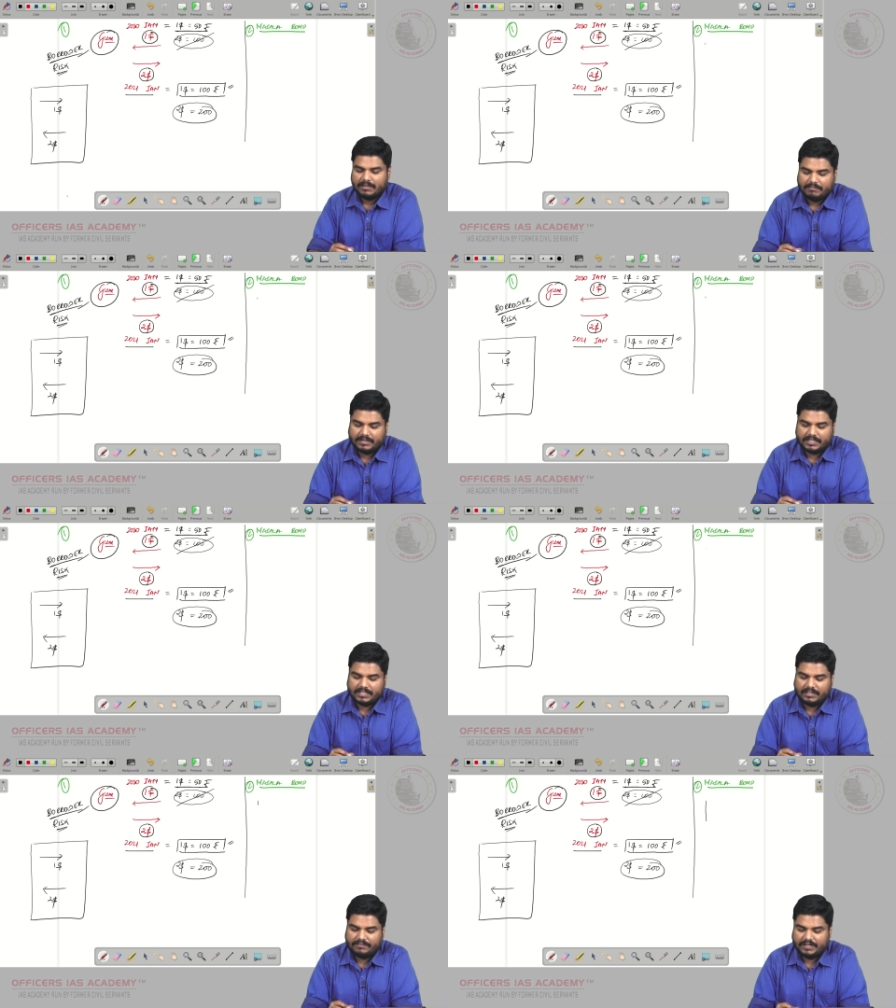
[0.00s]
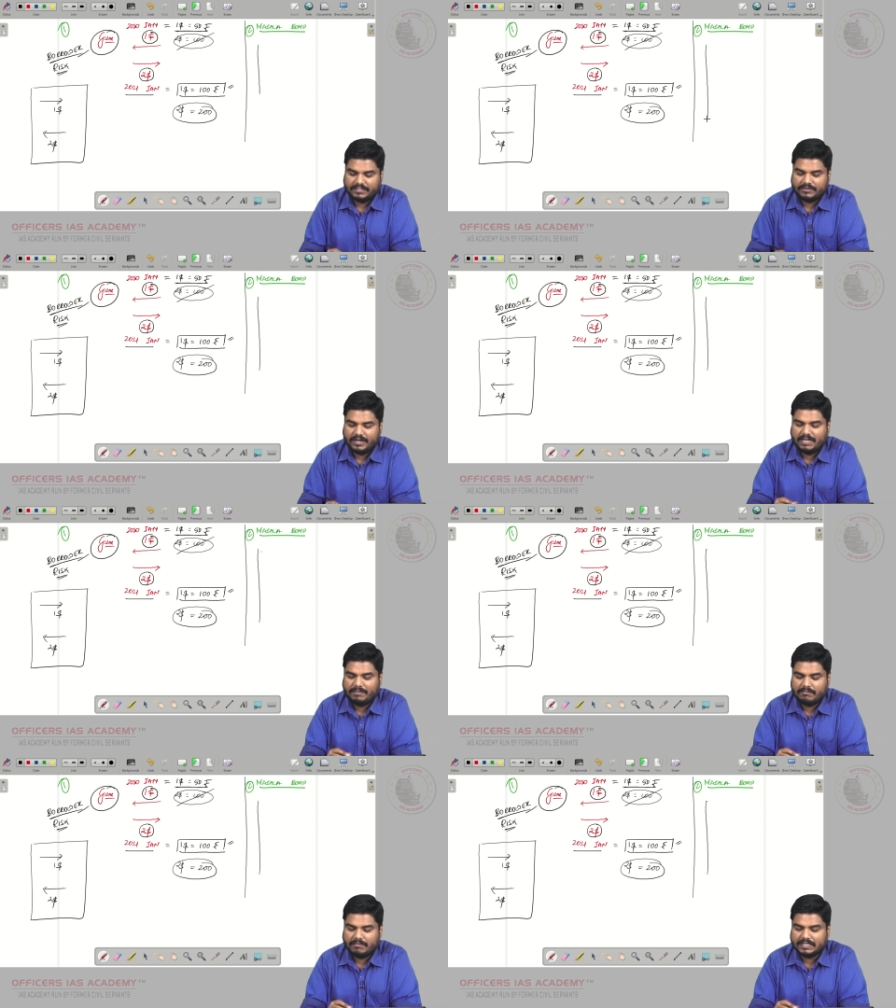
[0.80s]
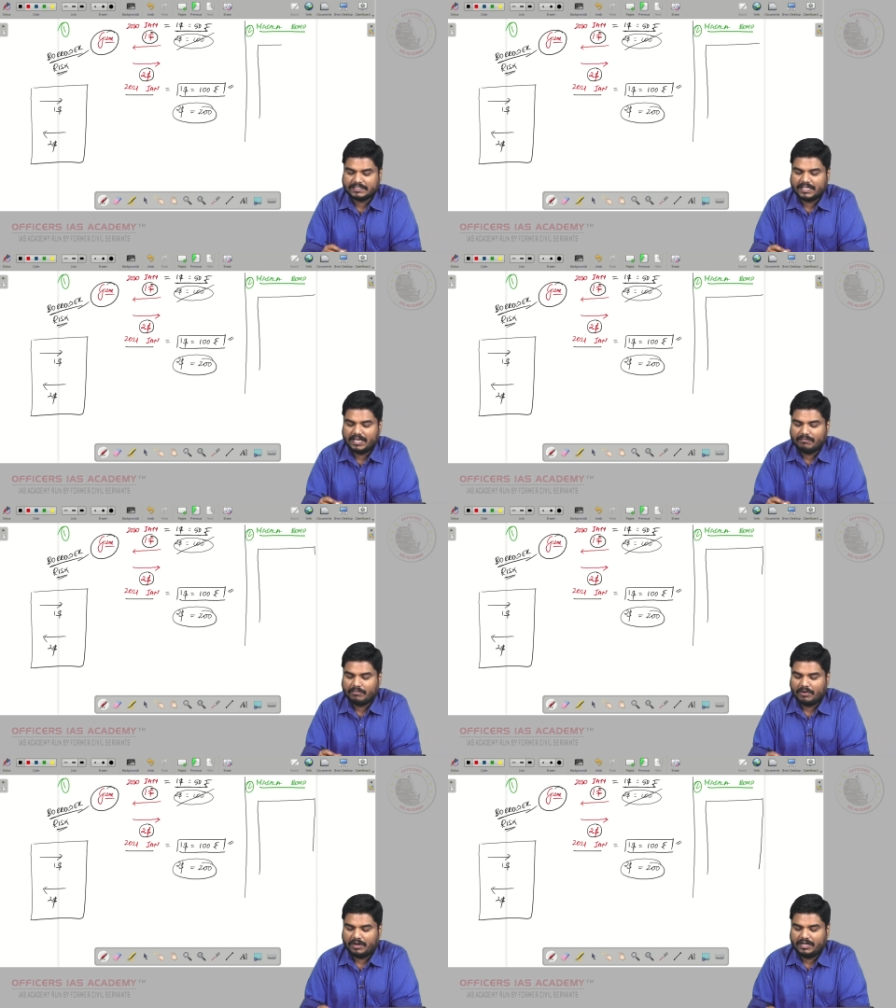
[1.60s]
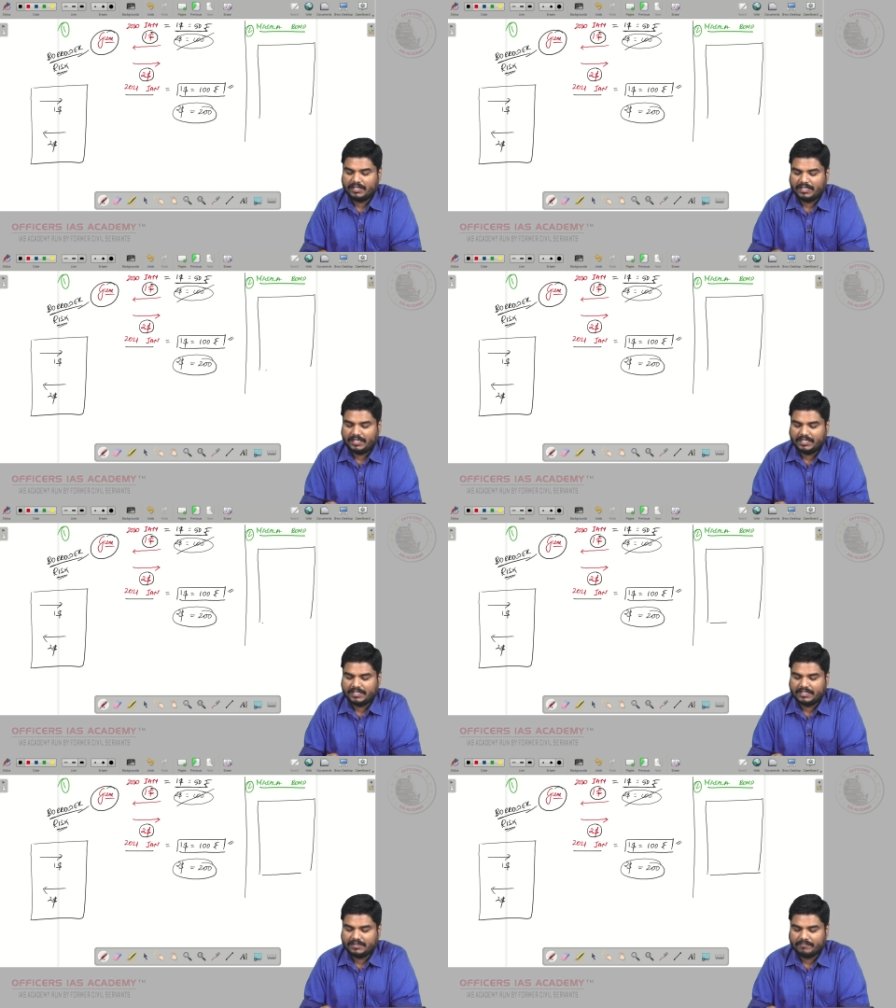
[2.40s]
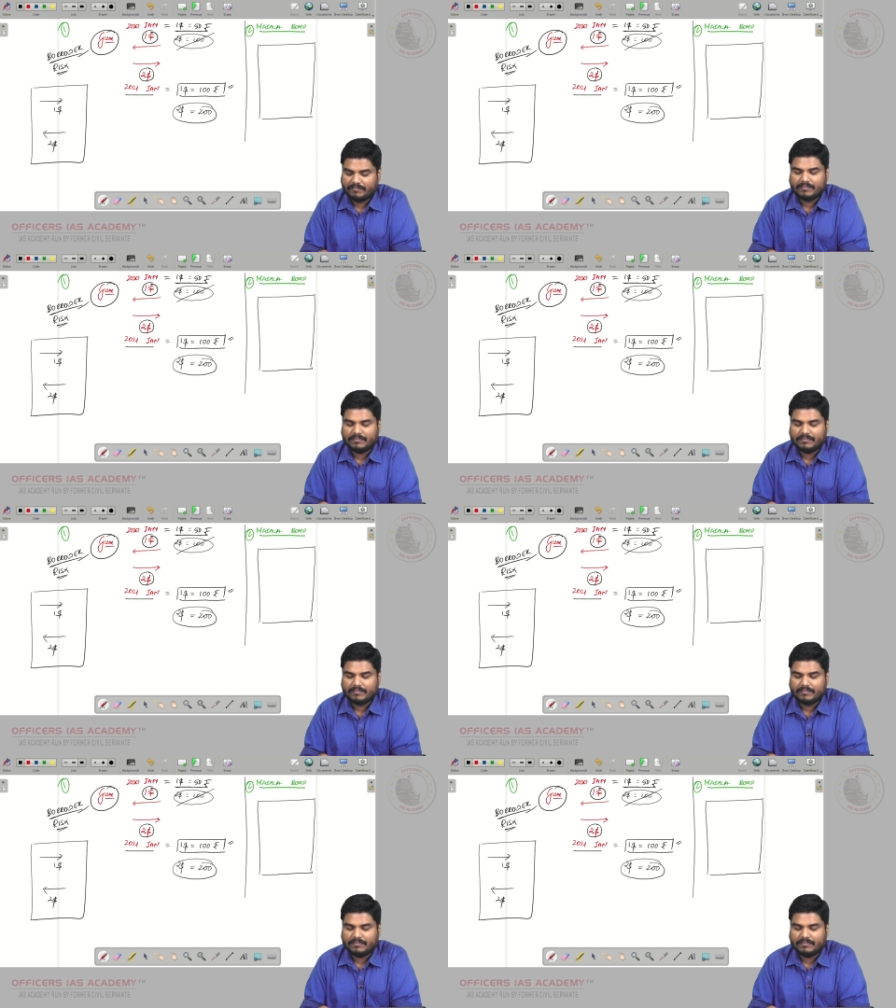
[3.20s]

But if it is going to be Masala bond, here